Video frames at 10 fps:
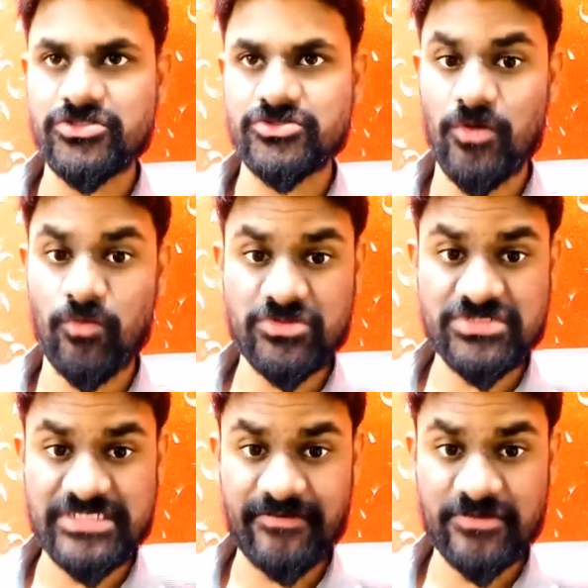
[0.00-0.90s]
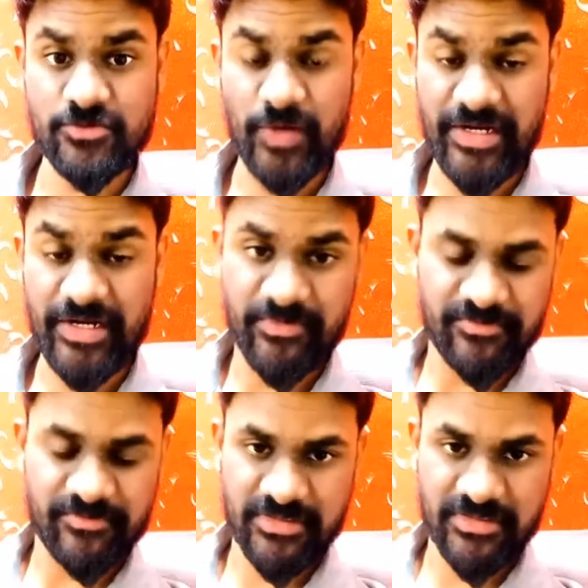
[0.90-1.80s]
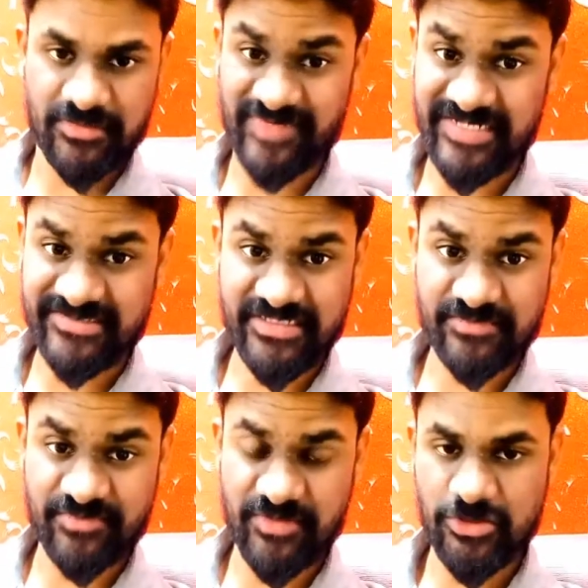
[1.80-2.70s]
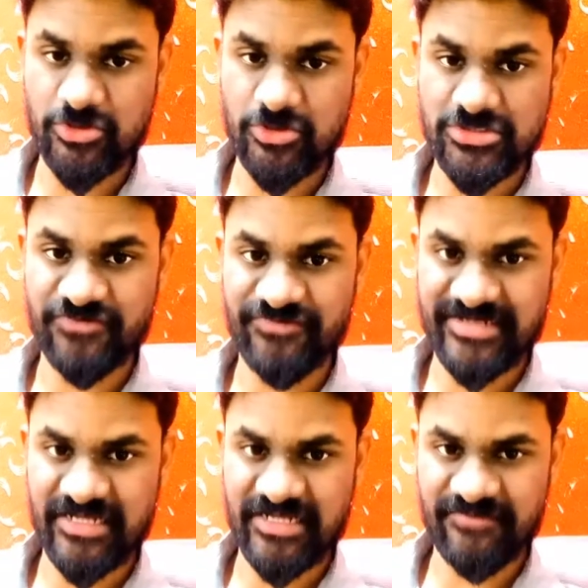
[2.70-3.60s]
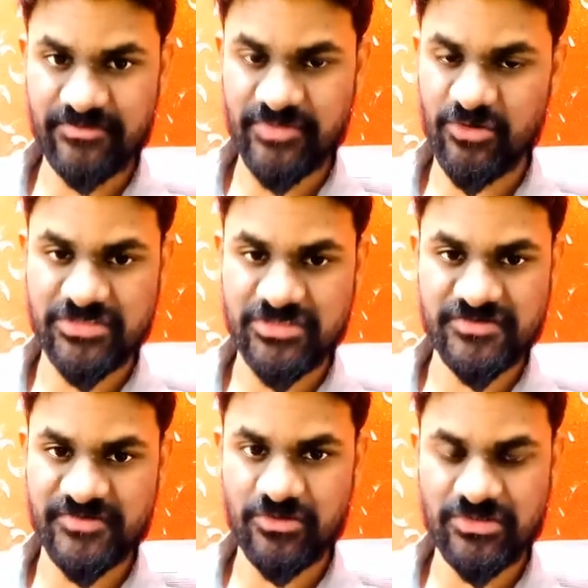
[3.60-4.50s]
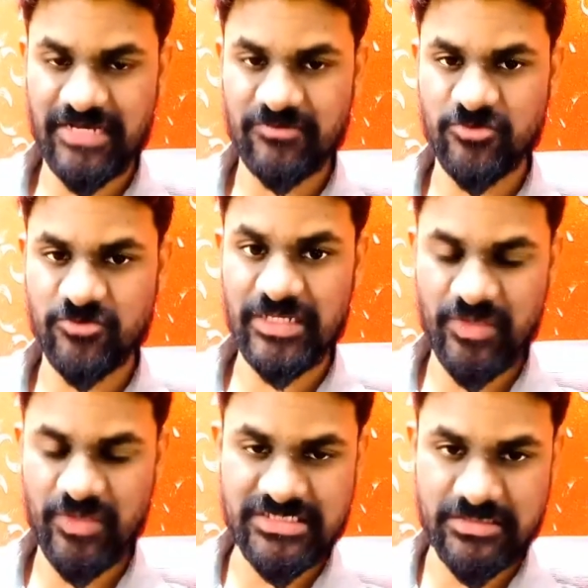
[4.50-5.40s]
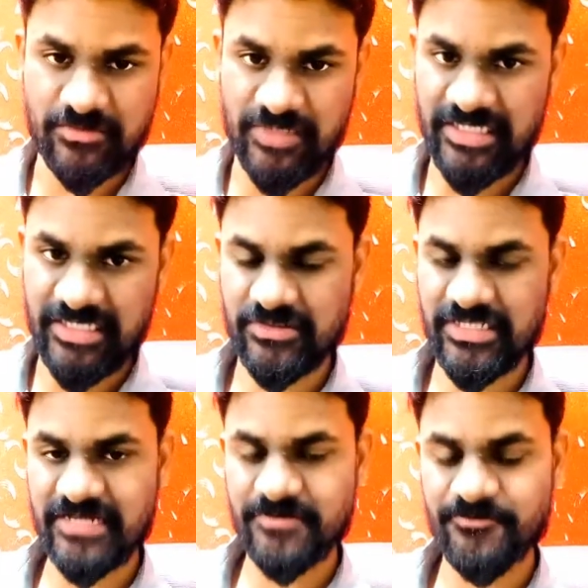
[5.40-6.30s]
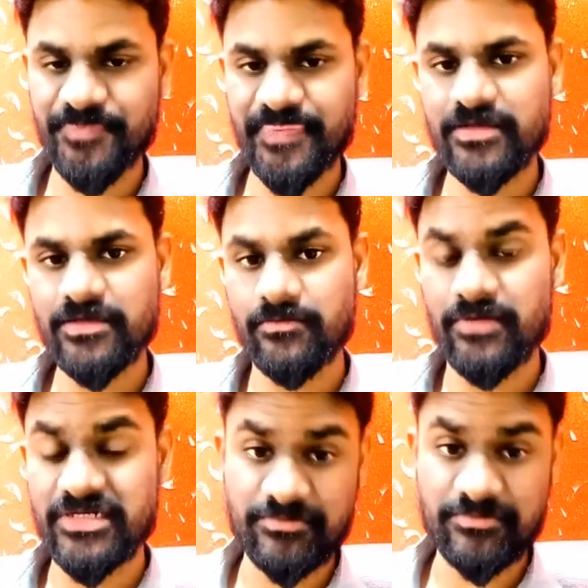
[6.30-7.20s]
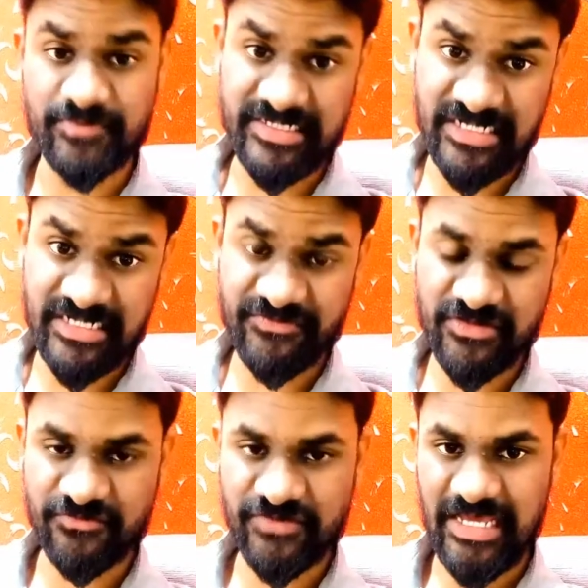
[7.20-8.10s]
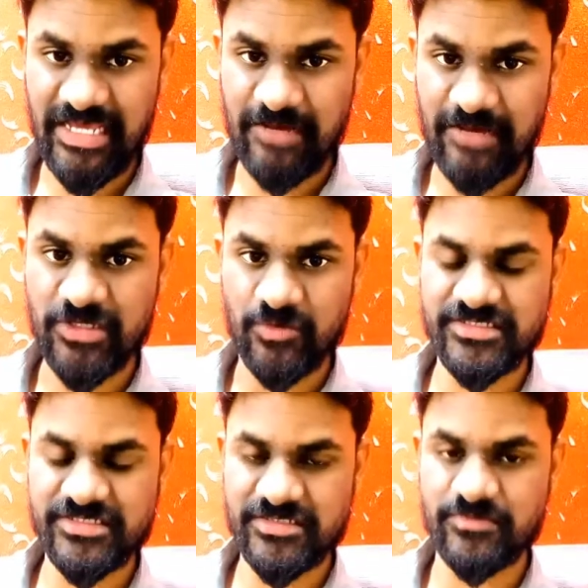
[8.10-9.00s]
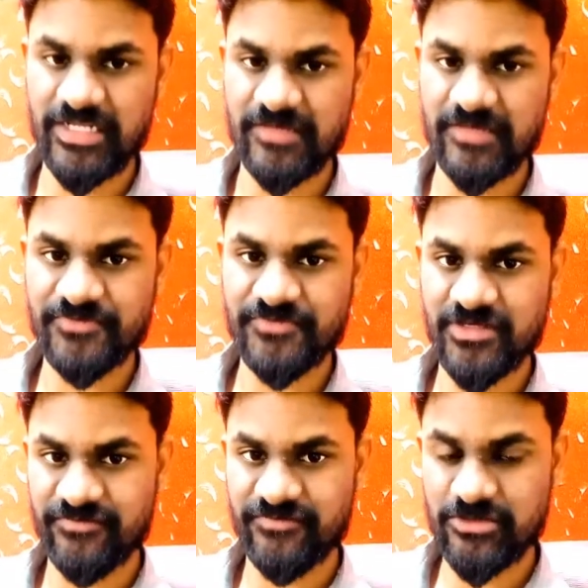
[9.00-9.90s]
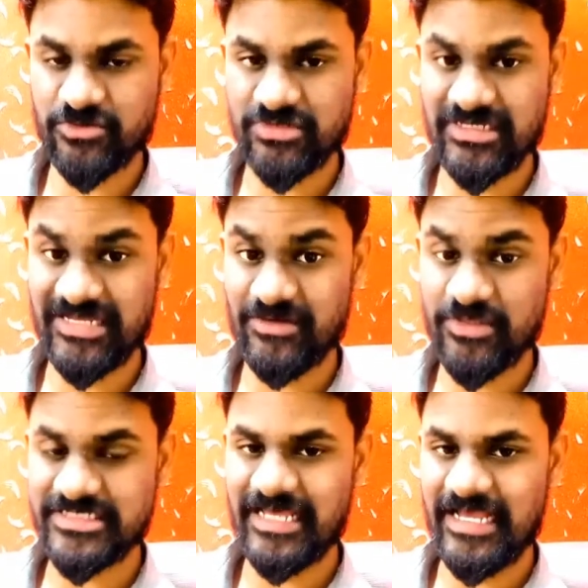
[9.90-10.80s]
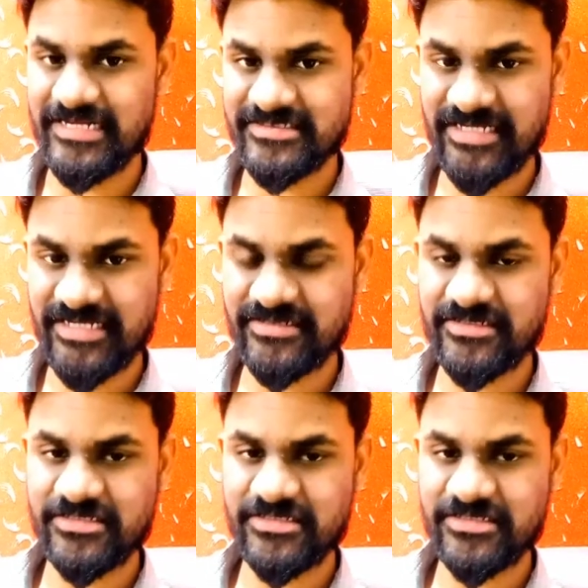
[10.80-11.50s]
So almost 7 to 80% people use the free traffic because we don't have to invest money on that. But in a paid traffic we have to invest money. We have to invest in ad set.